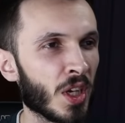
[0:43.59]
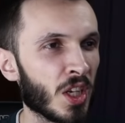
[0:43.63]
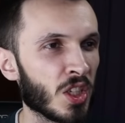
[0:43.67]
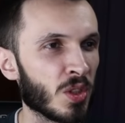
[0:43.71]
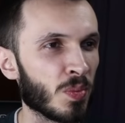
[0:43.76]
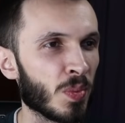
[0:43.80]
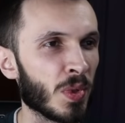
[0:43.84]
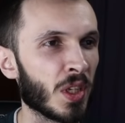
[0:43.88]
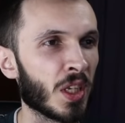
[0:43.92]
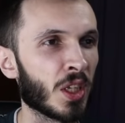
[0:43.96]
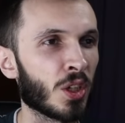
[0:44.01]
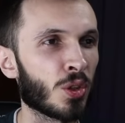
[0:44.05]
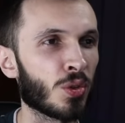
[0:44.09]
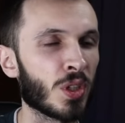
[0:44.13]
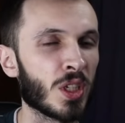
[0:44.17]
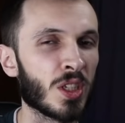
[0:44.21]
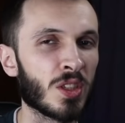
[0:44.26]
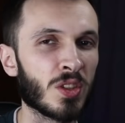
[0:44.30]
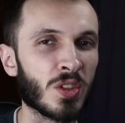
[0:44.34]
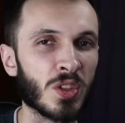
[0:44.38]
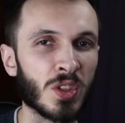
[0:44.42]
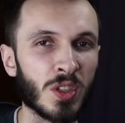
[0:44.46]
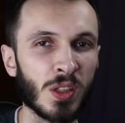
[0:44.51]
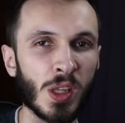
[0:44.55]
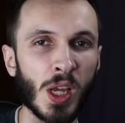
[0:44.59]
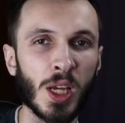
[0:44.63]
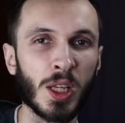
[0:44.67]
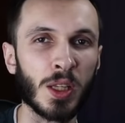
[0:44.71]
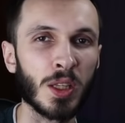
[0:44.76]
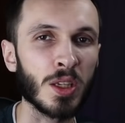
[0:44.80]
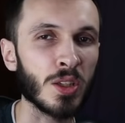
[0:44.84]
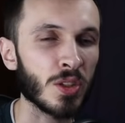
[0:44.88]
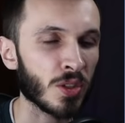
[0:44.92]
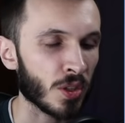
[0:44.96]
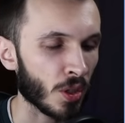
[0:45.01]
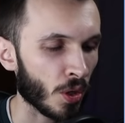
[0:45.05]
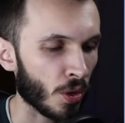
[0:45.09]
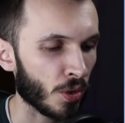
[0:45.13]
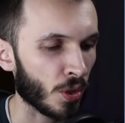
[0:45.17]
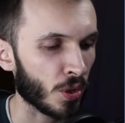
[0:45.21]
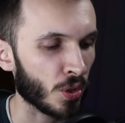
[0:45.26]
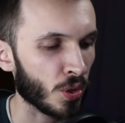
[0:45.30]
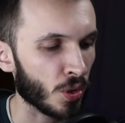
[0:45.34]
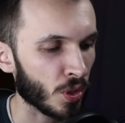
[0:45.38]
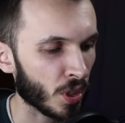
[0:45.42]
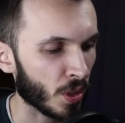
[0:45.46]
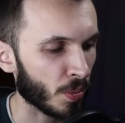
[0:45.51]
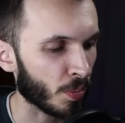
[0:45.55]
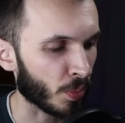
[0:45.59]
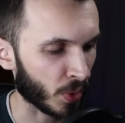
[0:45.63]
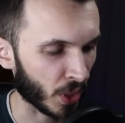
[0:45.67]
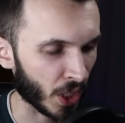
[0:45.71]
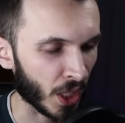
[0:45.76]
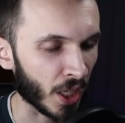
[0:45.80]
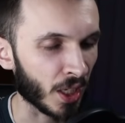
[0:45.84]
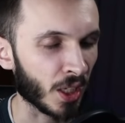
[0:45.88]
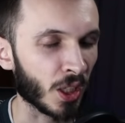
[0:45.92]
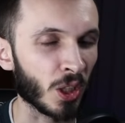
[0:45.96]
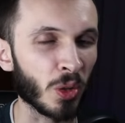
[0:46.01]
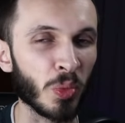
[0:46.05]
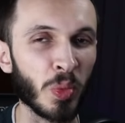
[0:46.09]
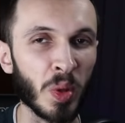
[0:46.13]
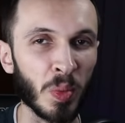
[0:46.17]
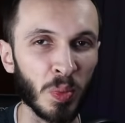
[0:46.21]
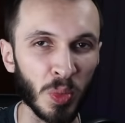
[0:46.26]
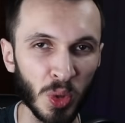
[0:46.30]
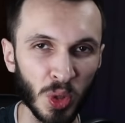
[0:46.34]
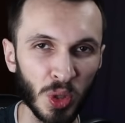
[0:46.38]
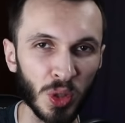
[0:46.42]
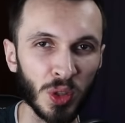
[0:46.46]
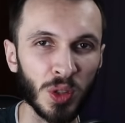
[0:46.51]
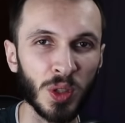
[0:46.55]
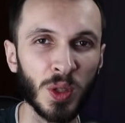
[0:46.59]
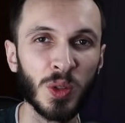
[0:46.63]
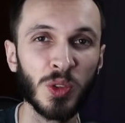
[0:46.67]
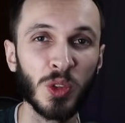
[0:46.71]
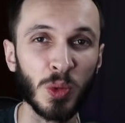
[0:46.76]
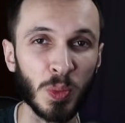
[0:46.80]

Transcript: has been increased slightly so that you can play a little bit more